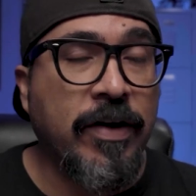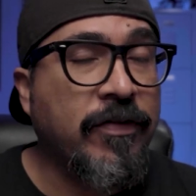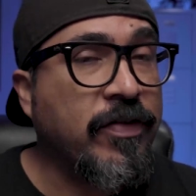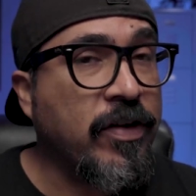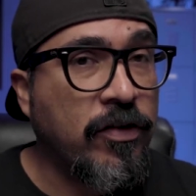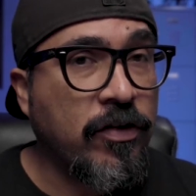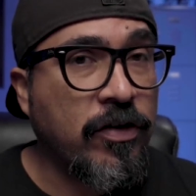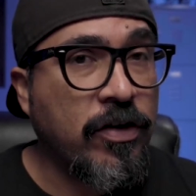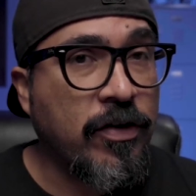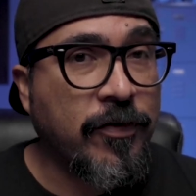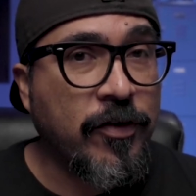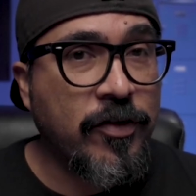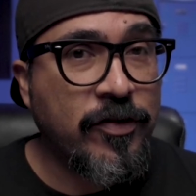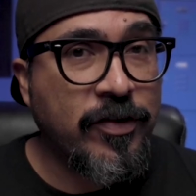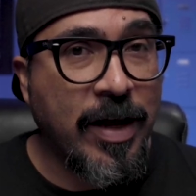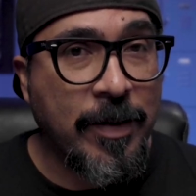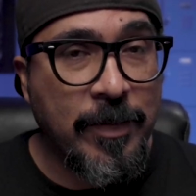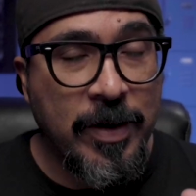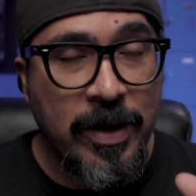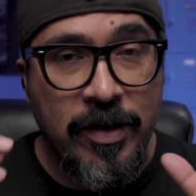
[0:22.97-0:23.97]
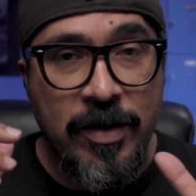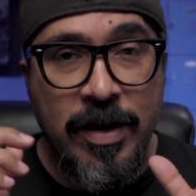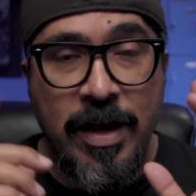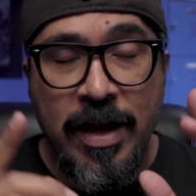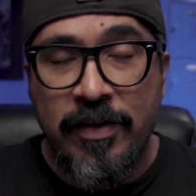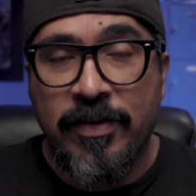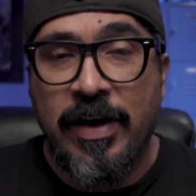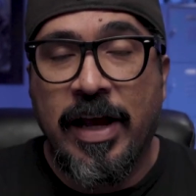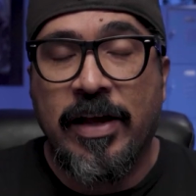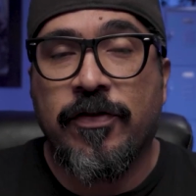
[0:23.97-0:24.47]
If this is your first time here,
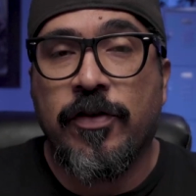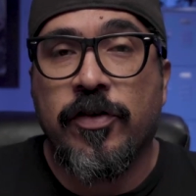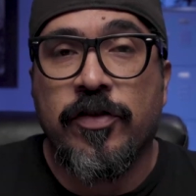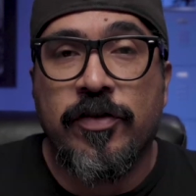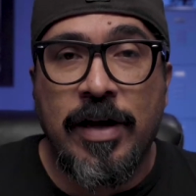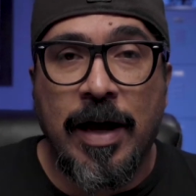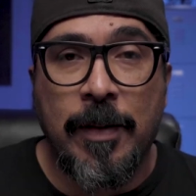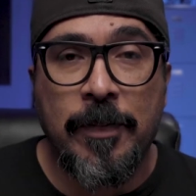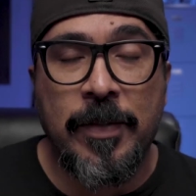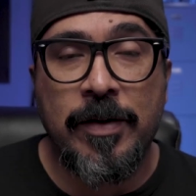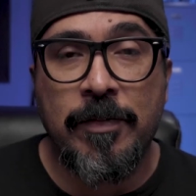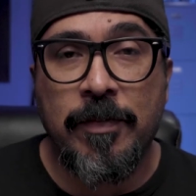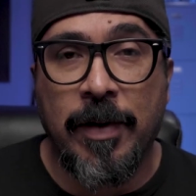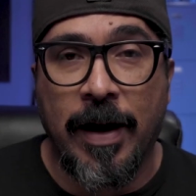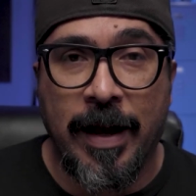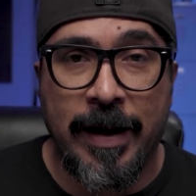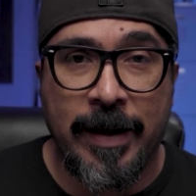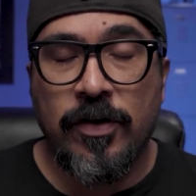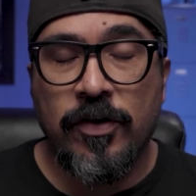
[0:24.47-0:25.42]
thanks for stopping by.